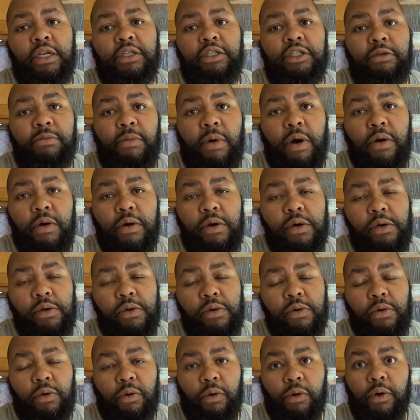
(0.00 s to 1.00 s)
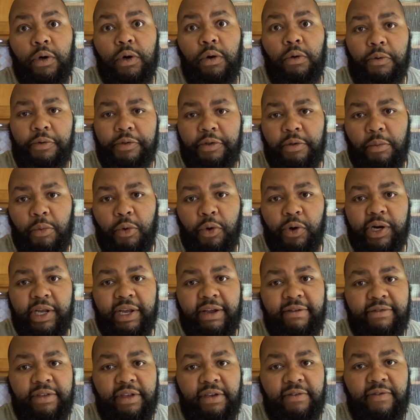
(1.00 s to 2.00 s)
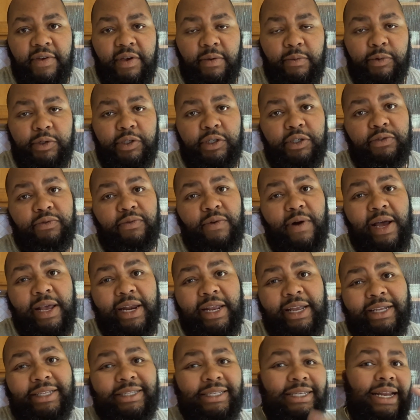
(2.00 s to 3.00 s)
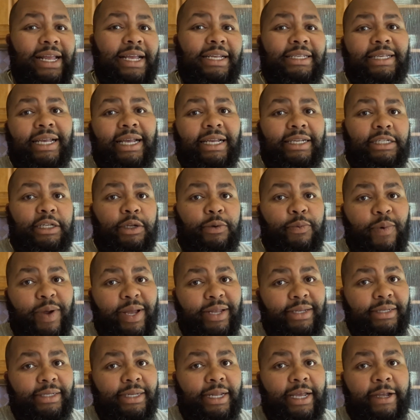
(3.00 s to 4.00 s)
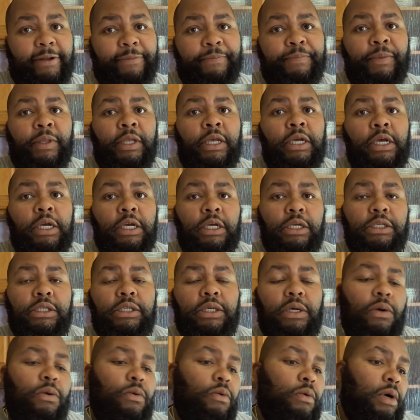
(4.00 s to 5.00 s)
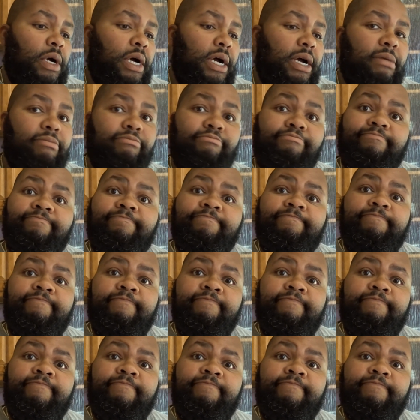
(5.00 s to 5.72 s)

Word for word: tomorrow, or on the morning of the event, which is Friday. Today's actually Wednesday. So, um,